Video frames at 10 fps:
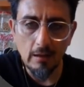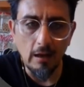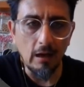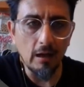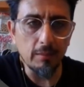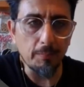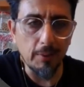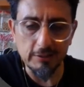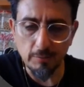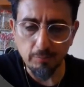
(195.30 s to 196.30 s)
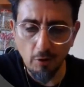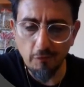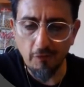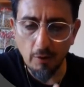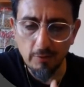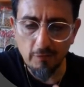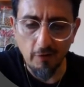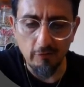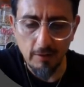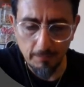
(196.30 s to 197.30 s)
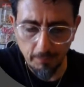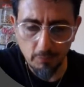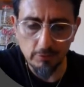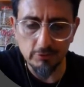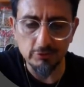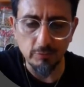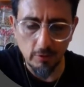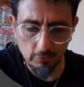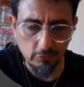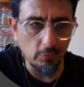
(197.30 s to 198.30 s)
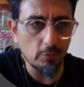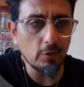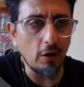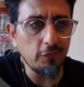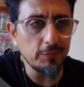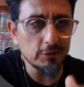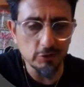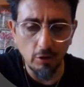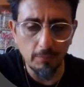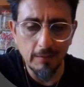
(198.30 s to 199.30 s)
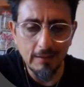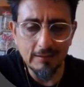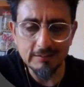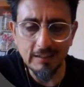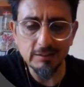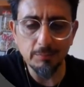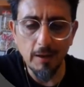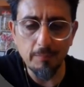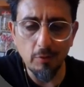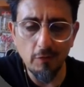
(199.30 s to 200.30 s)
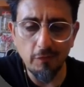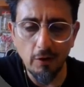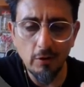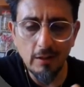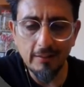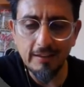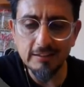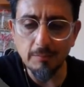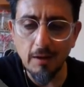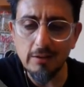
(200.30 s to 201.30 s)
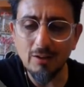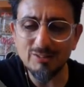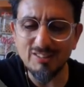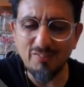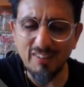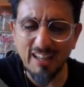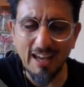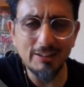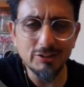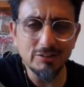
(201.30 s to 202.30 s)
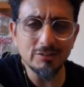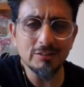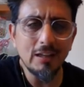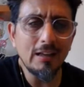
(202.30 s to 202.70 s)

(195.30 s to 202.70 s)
The picture profile is very important as well. So we'll go from the top. So that's my profile. These are my notifications.